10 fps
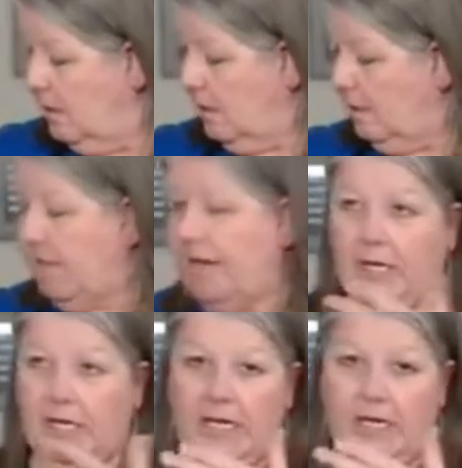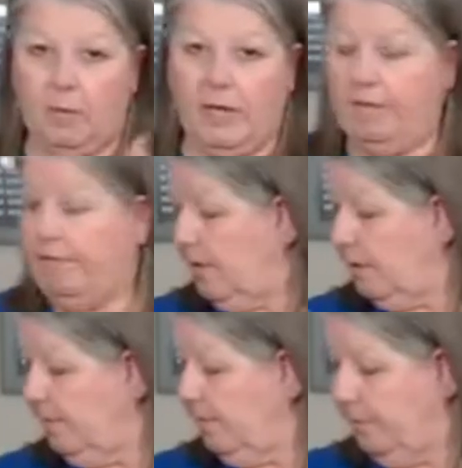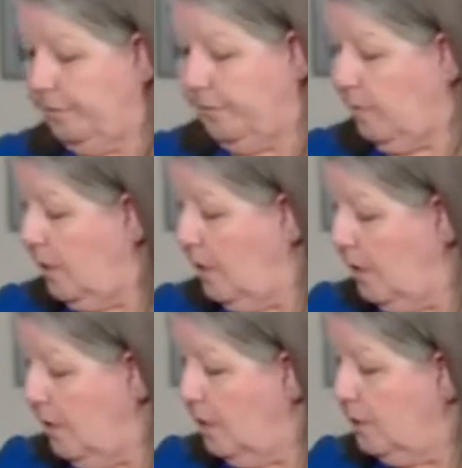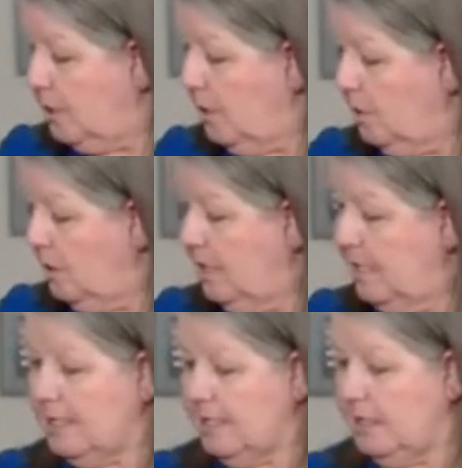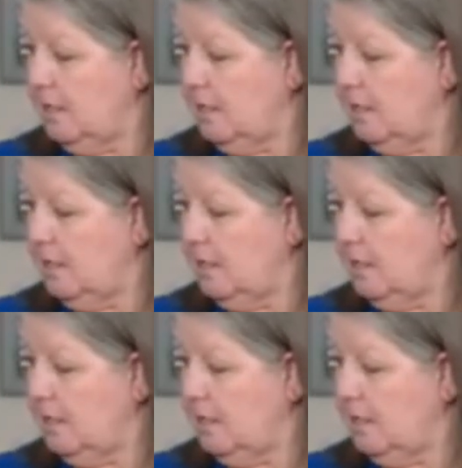I'm having a heat wave here. So this little